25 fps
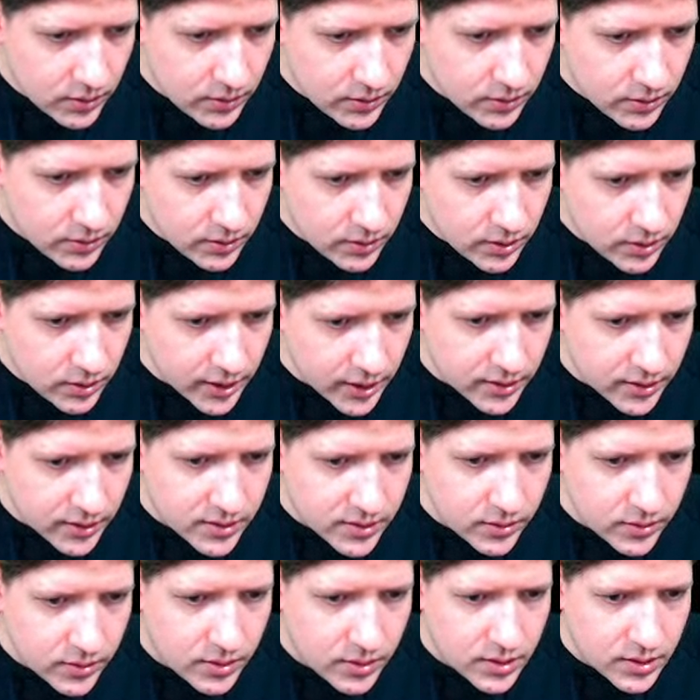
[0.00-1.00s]
Yeah,
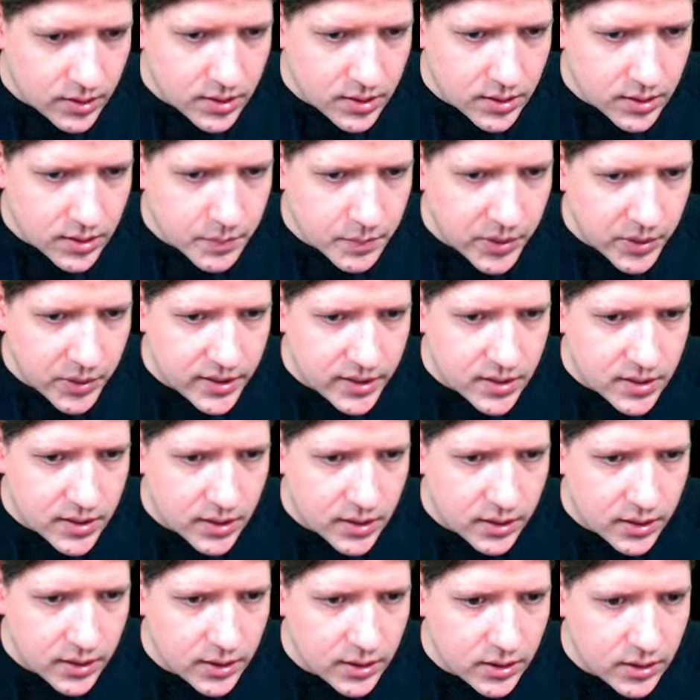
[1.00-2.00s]
so this is
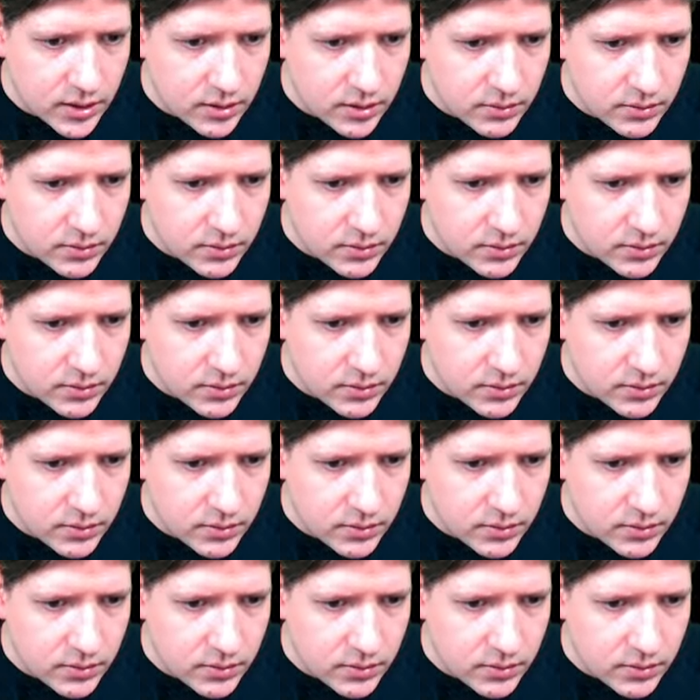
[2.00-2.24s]
basically,